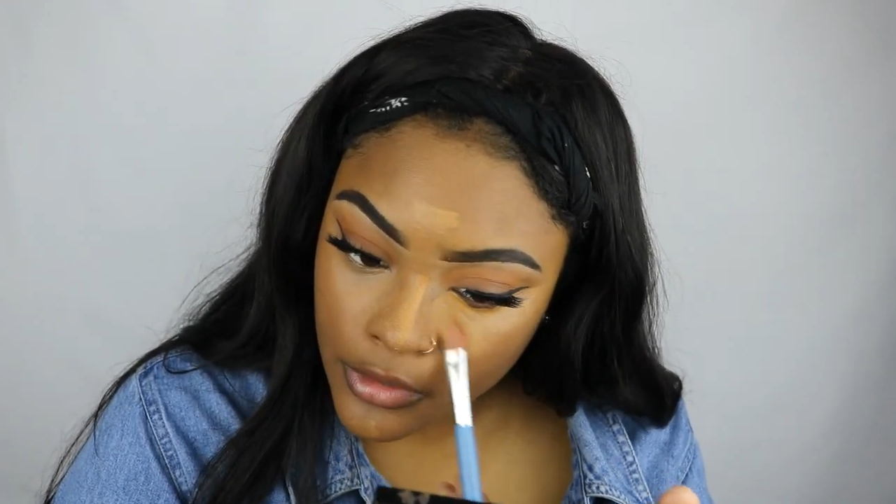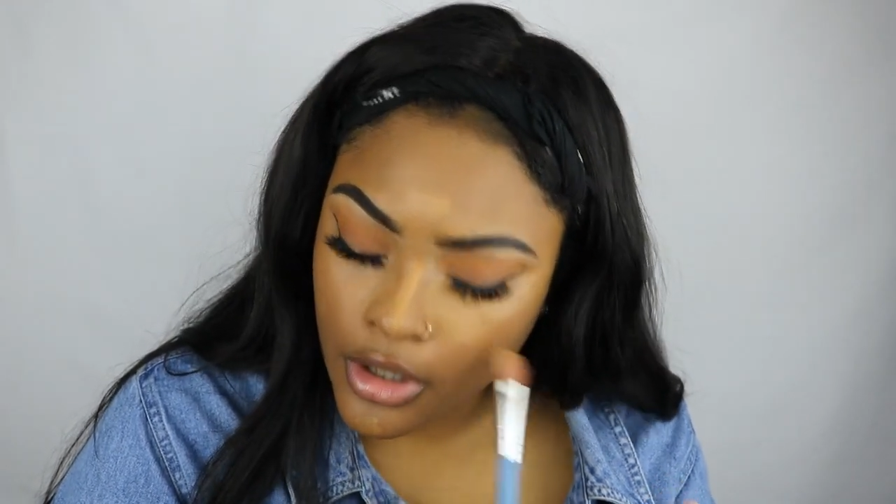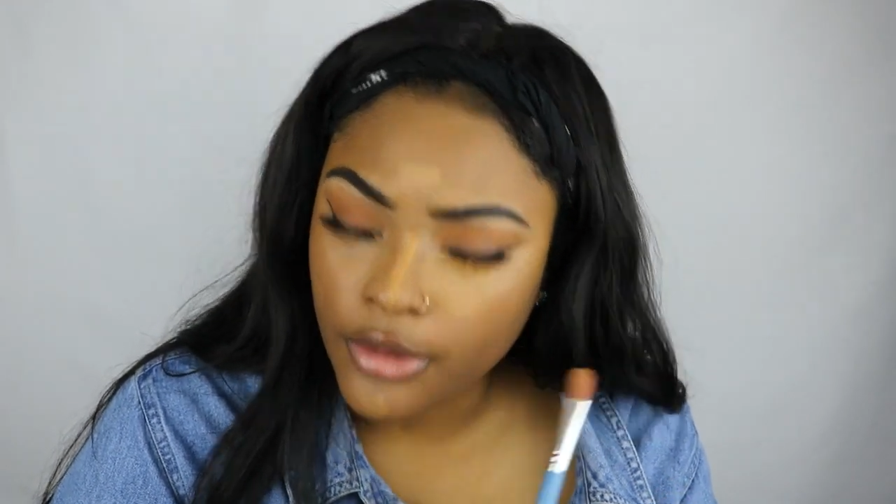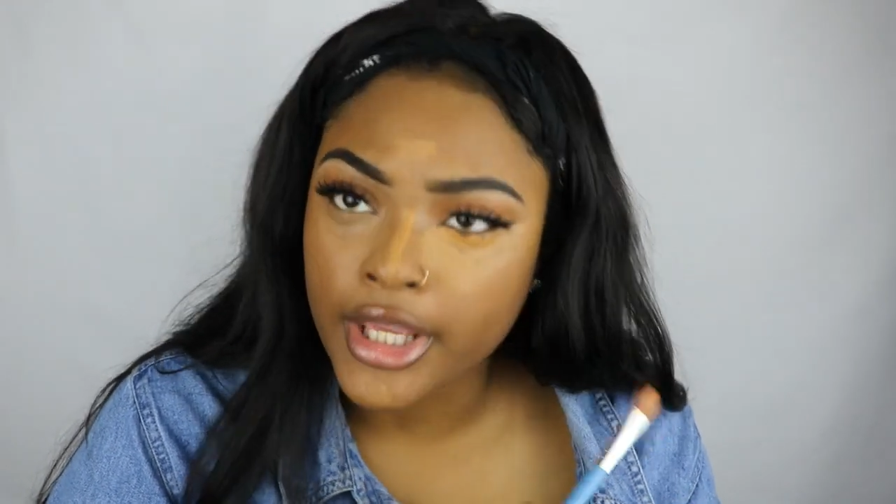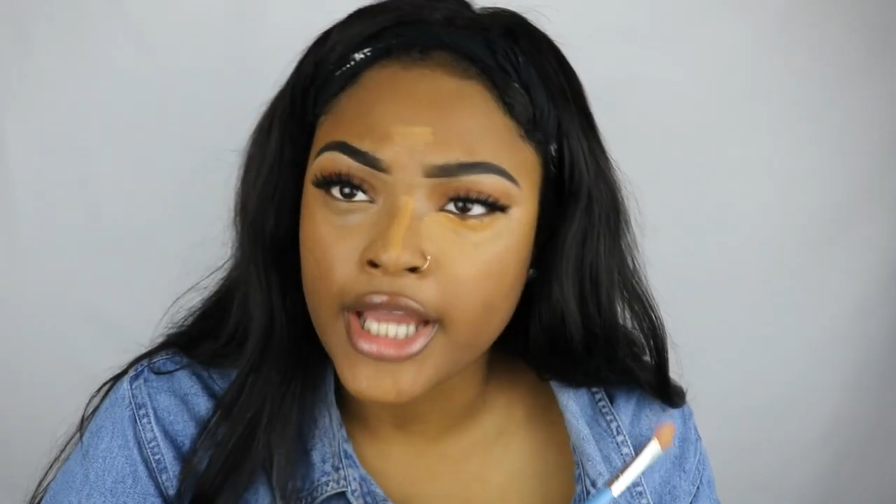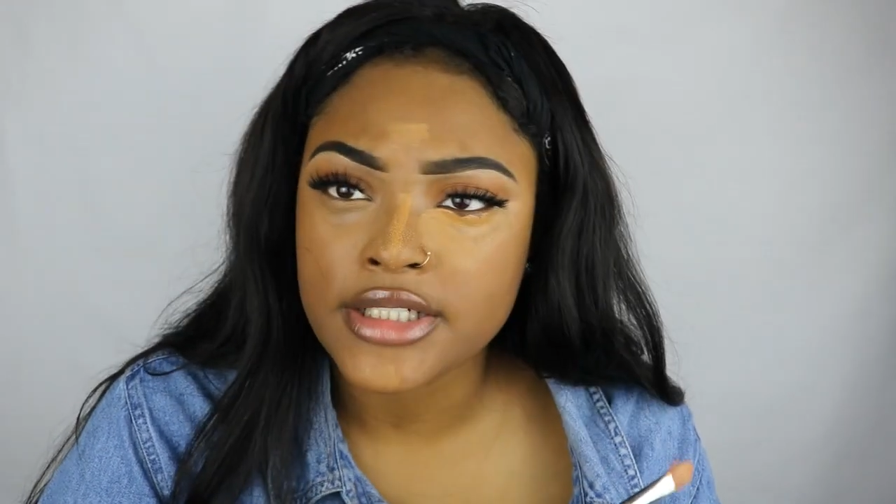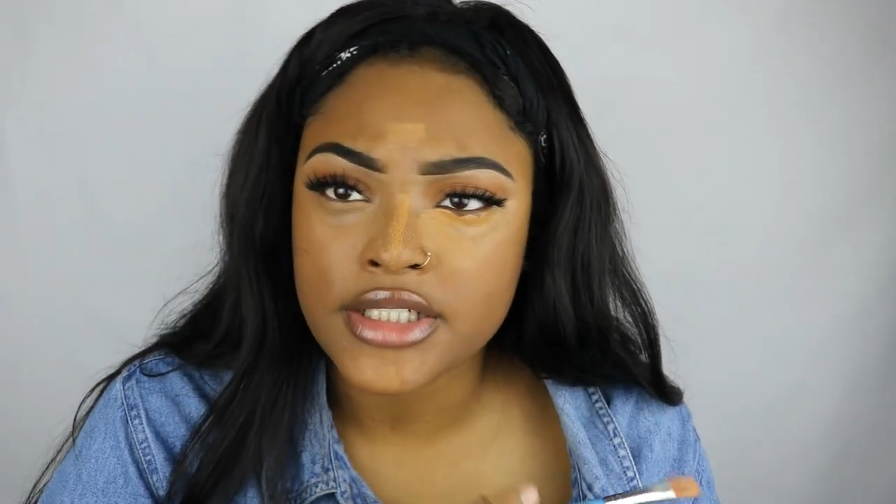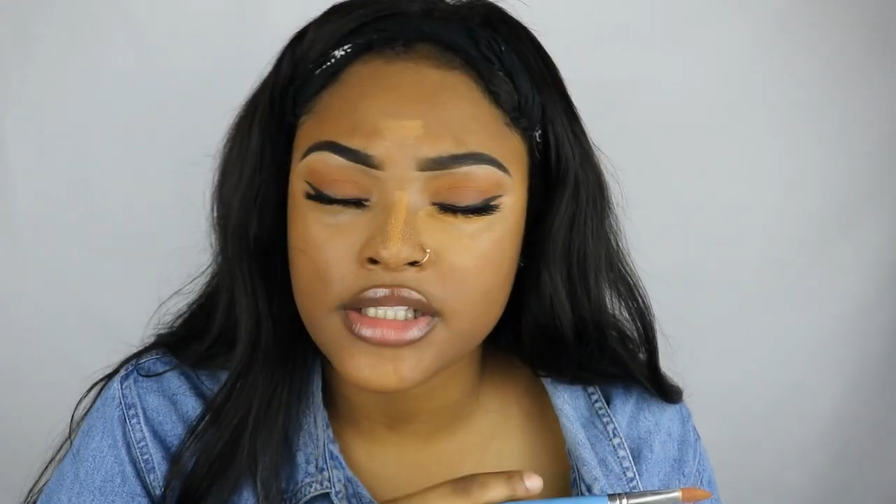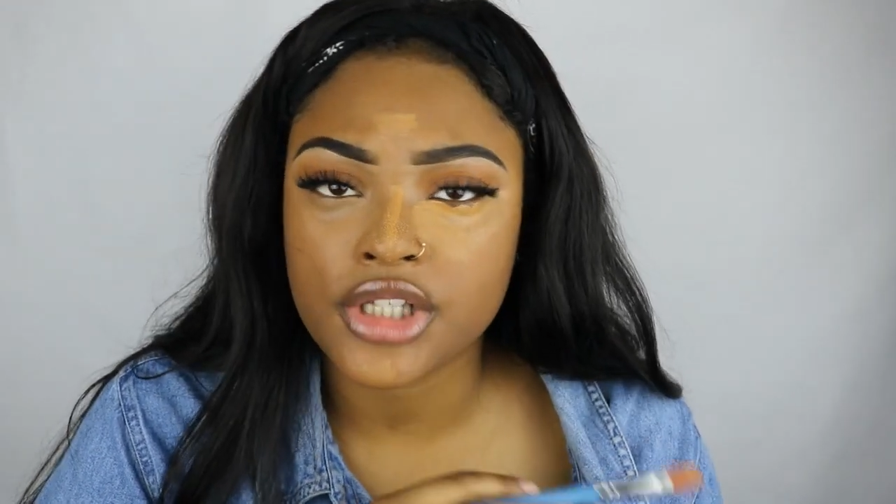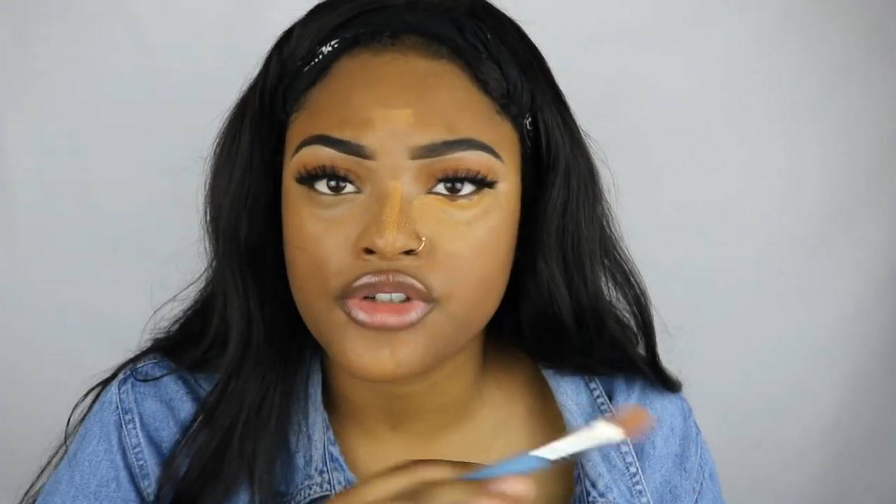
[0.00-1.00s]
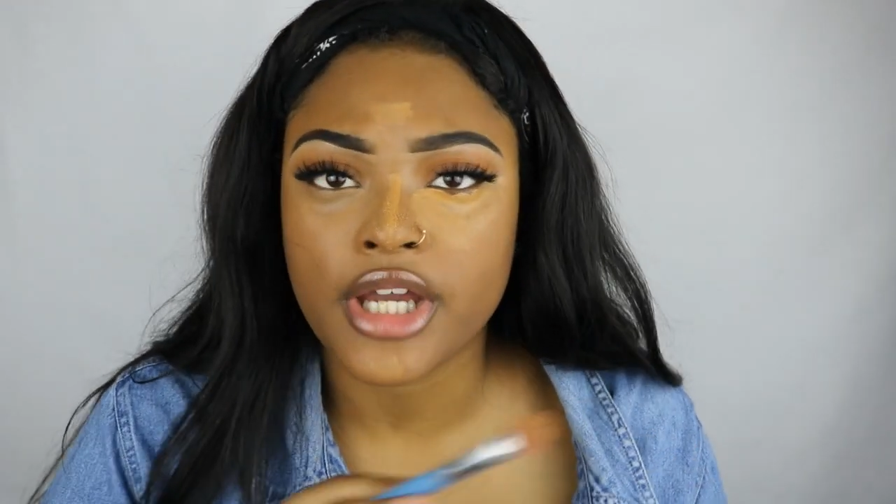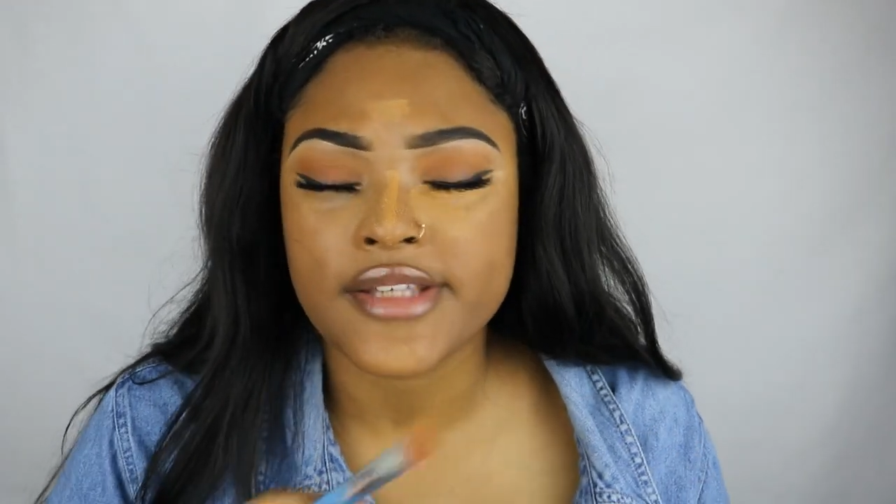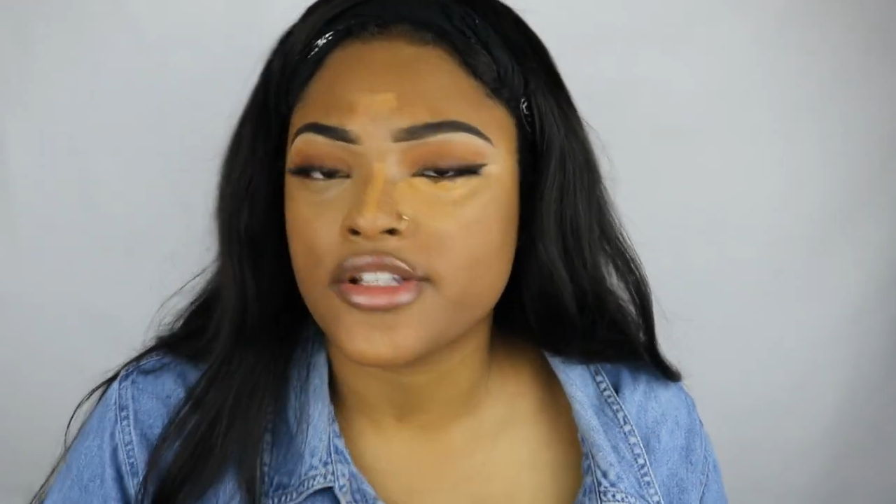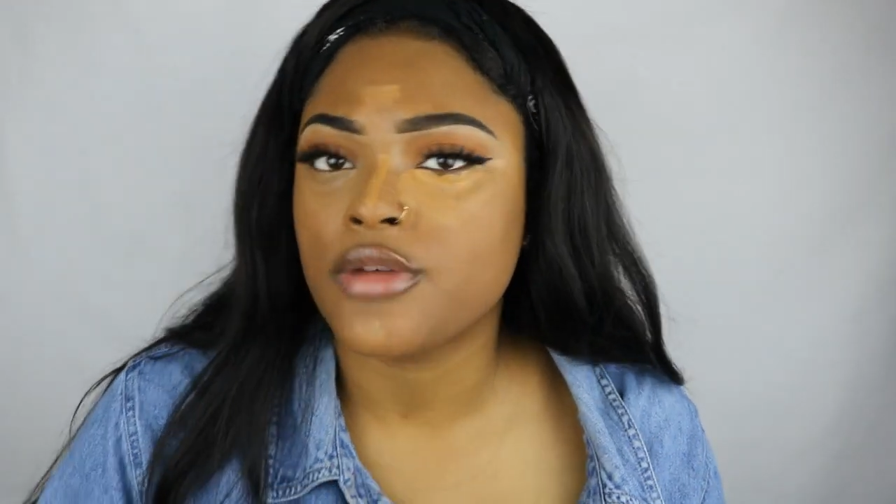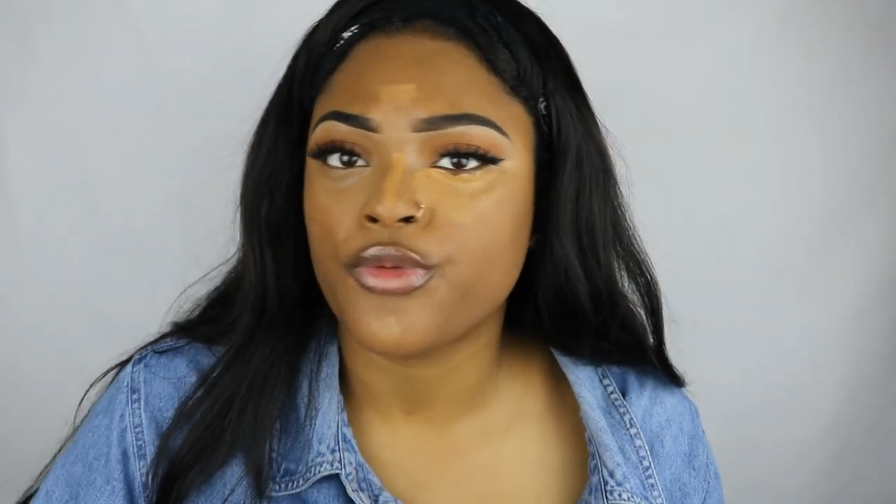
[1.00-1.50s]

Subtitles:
Oh yeah, just to let you guys know,